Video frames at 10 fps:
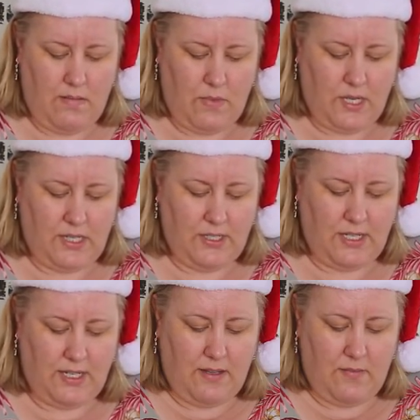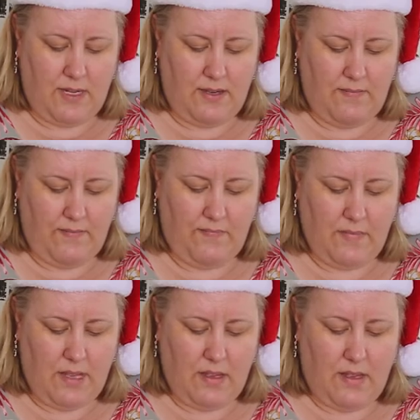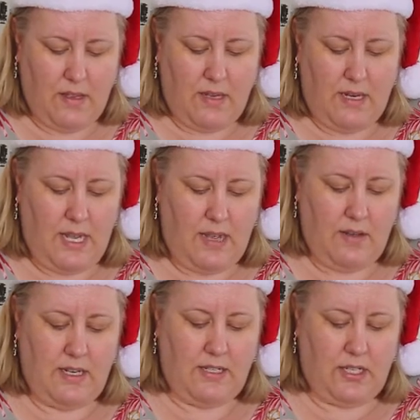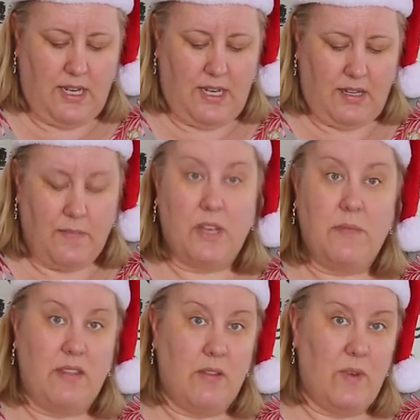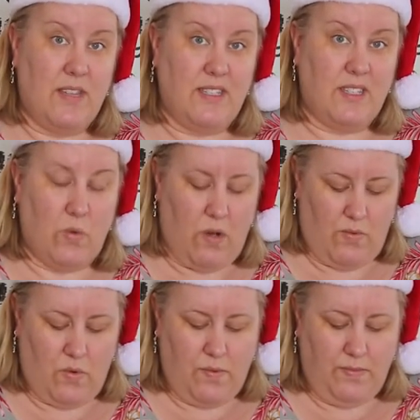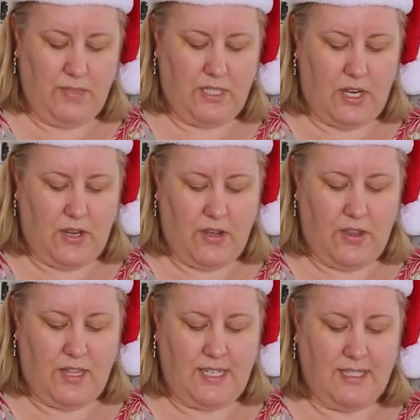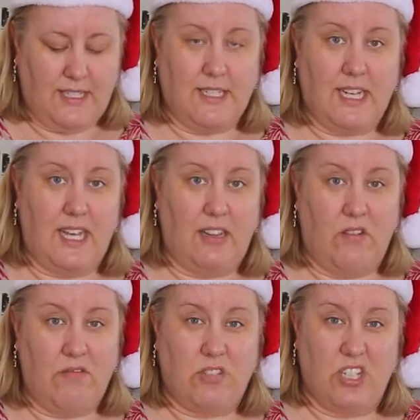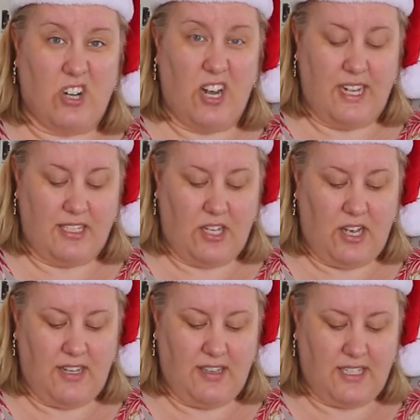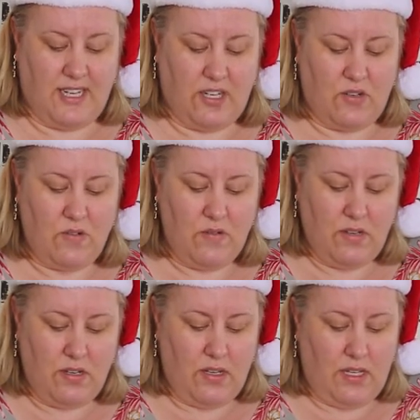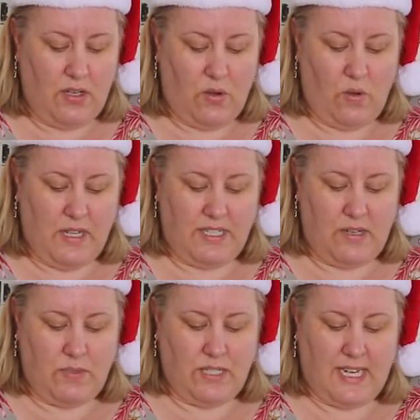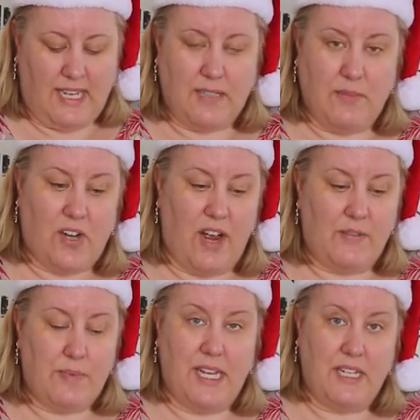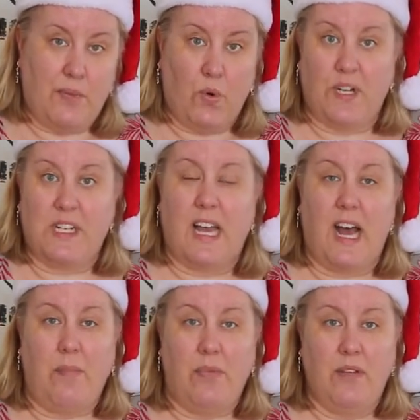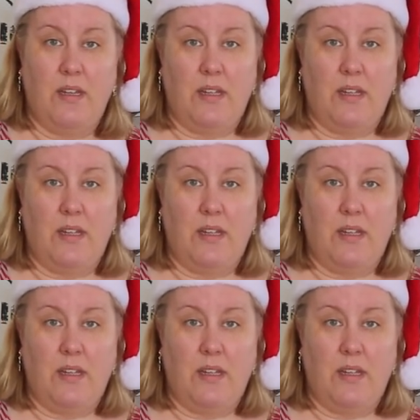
Might use another one. Now in Australia at the moment the weather's quite warm, so these didn't take long to dry outside in the sun at all. All I did was take some craft paint, pour it in a cup,